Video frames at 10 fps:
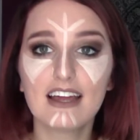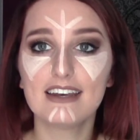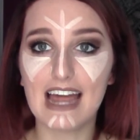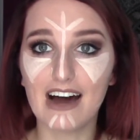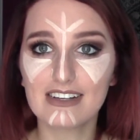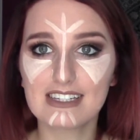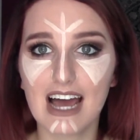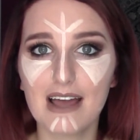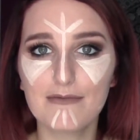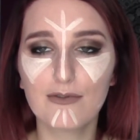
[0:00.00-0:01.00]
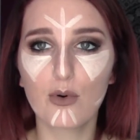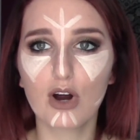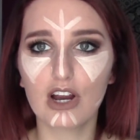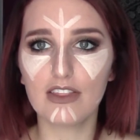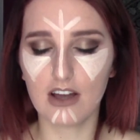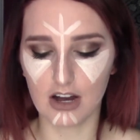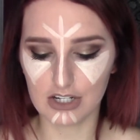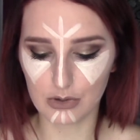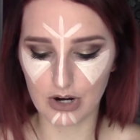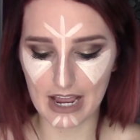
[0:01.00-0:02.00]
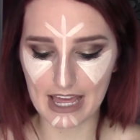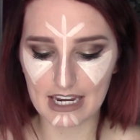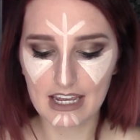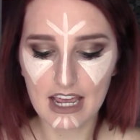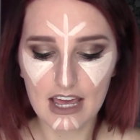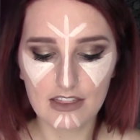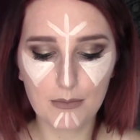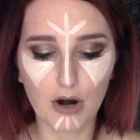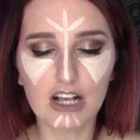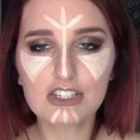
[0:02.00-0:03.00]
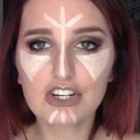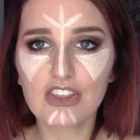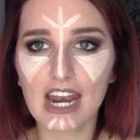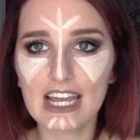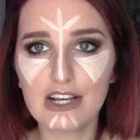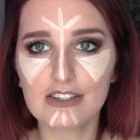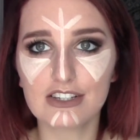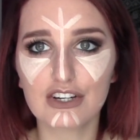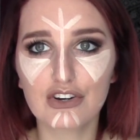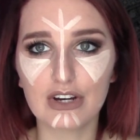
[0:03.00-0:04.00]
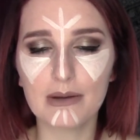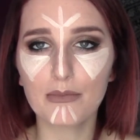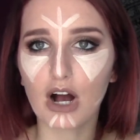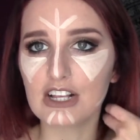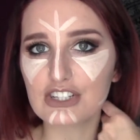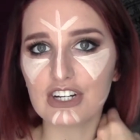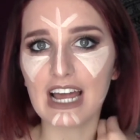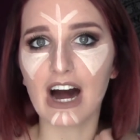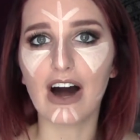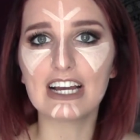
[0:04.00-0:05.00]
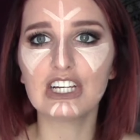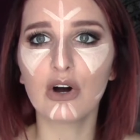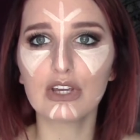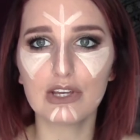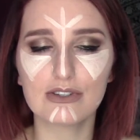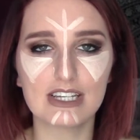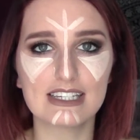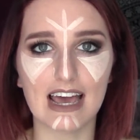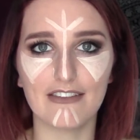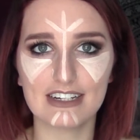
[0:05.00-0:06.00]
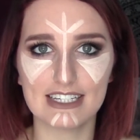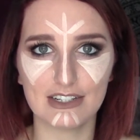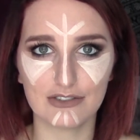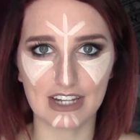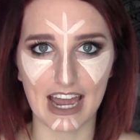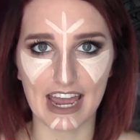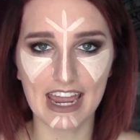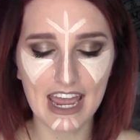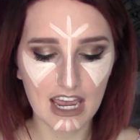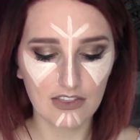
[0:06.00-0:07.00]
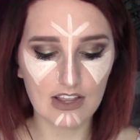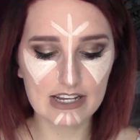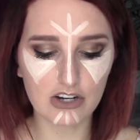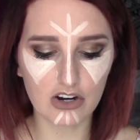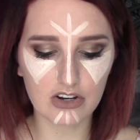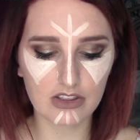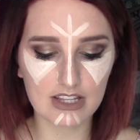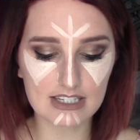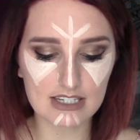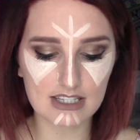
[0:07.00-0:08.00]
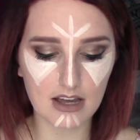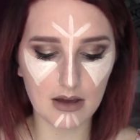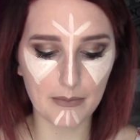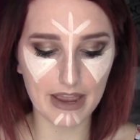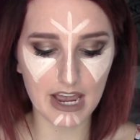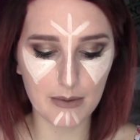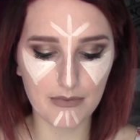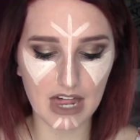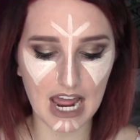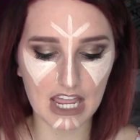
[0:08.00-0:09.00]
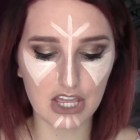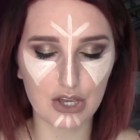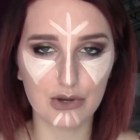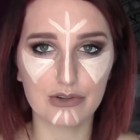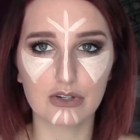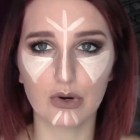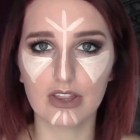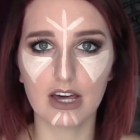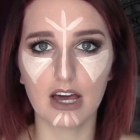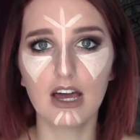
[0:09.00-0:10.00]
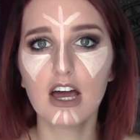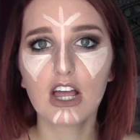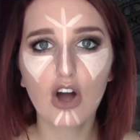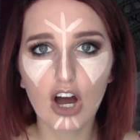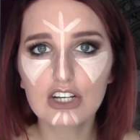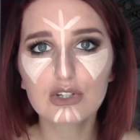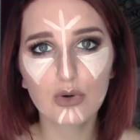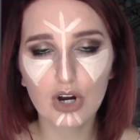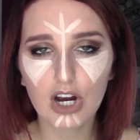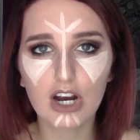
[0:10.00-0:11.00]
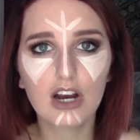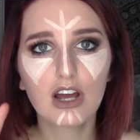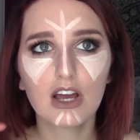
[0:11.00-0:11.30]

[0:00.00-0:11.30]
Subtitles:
Now it's time for the contour, and the bronzer that I use is a cream bronzer. Now I don't use this every single day. This is the makeup that I use, or the contour